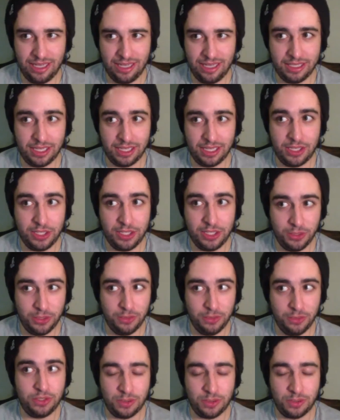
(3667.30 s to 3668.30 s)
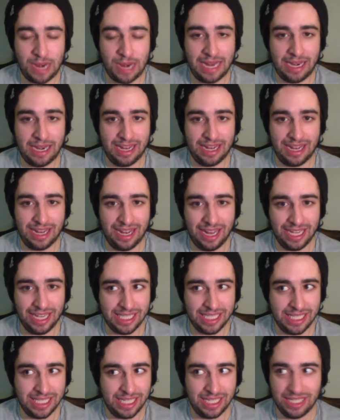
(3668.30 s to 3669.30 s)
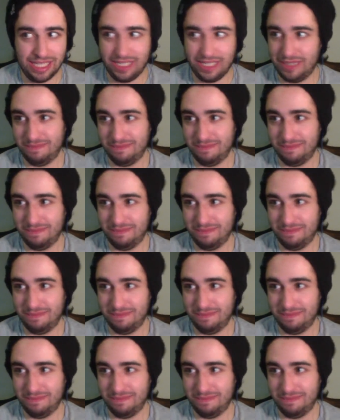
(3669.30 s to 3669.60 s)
a huge threat. I see